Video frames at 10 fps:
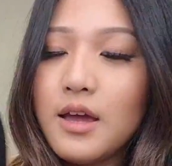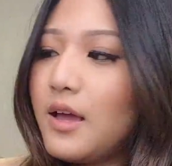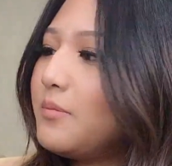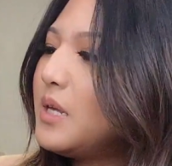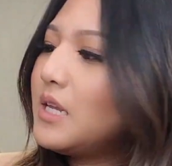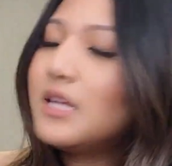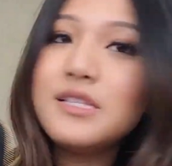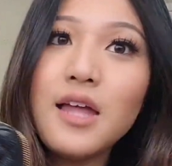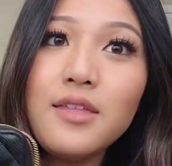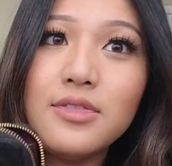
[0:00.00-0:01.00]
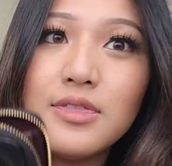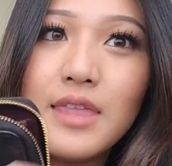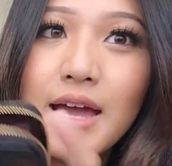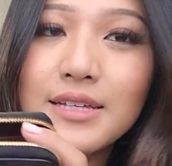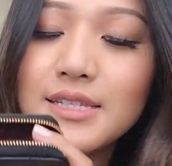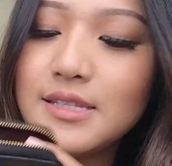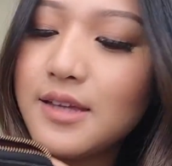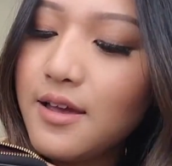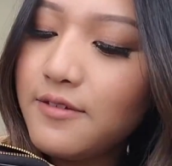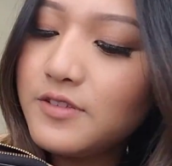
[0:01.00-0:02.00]
I mean, it's not that
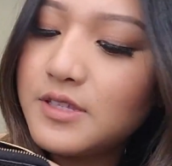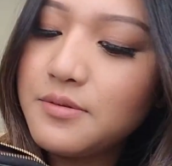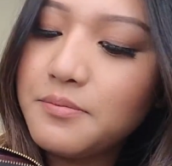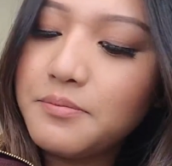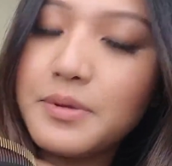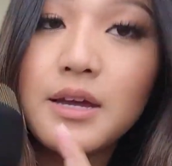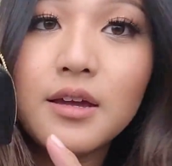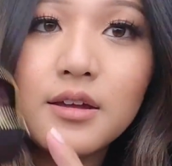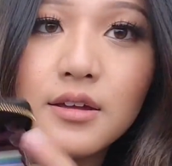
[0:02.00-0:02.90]
stuffed, but